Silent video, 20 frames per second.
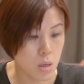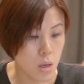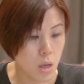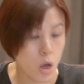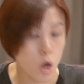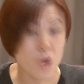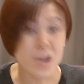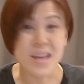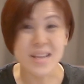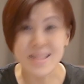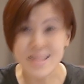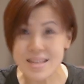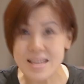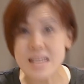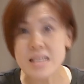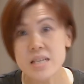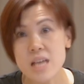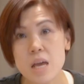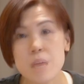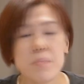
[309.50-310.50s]
Okay,
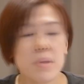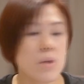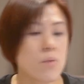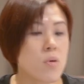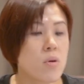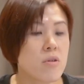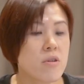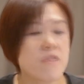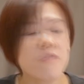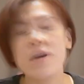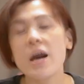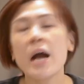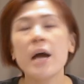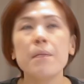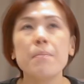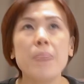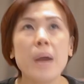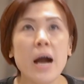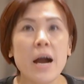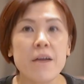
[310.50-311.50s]
this can be
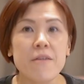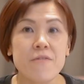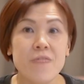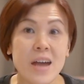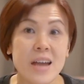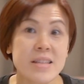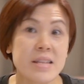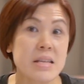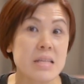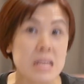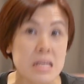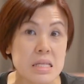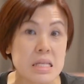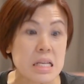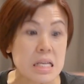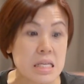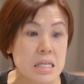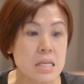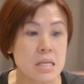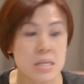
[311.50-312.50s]
verified by finding the
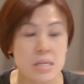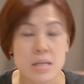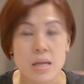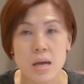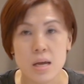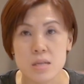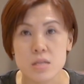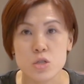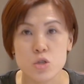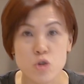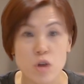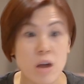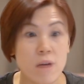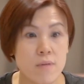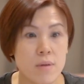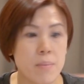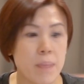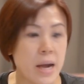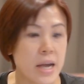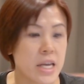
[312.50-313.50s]
distance that
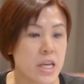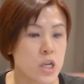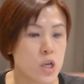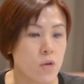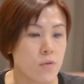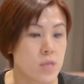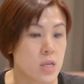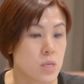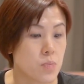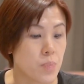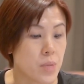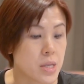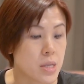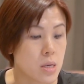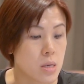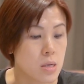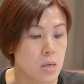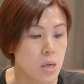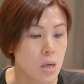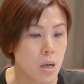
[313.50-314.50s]
traveled by each of these
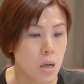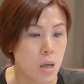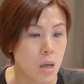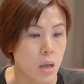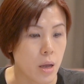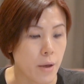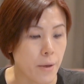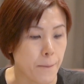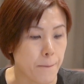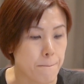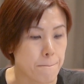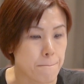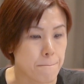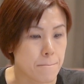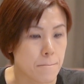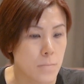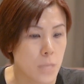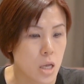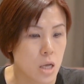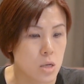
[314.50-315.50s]
beetles.
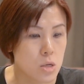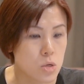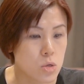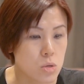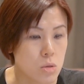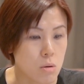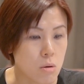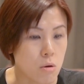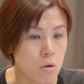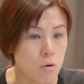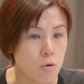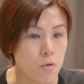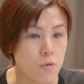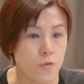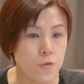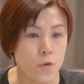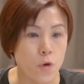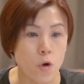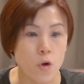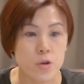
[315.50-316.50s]
So
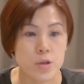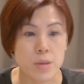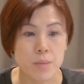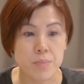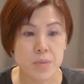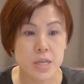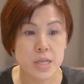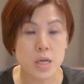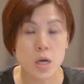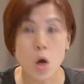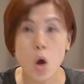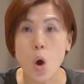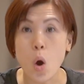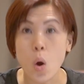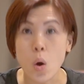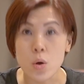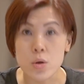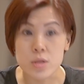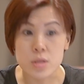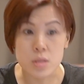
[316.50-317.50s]
for the beetle
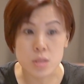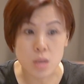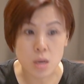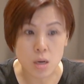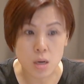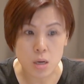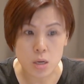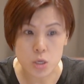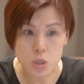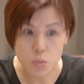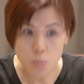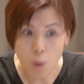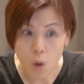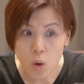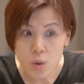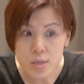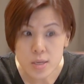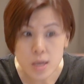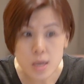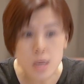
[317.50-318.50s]
on the
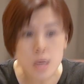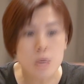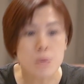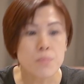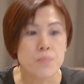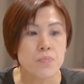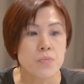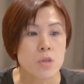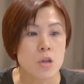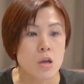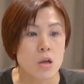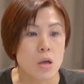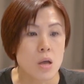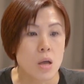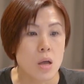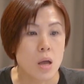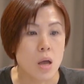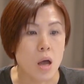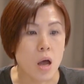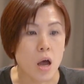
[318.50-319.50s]
small circle,
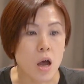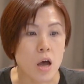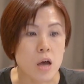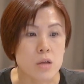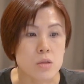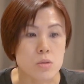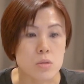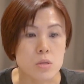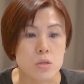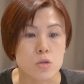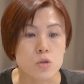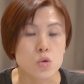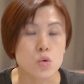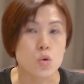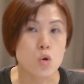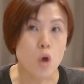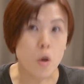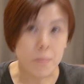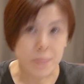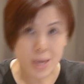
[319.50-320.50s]
and to
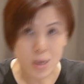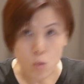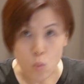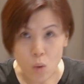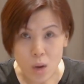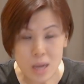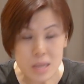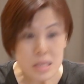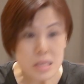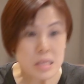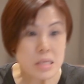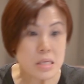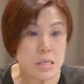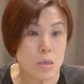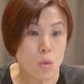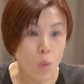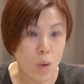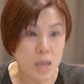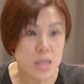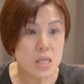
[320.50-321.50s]
complete one
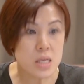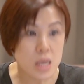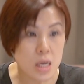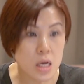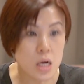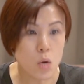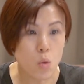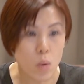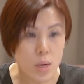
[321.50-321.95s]
cycle,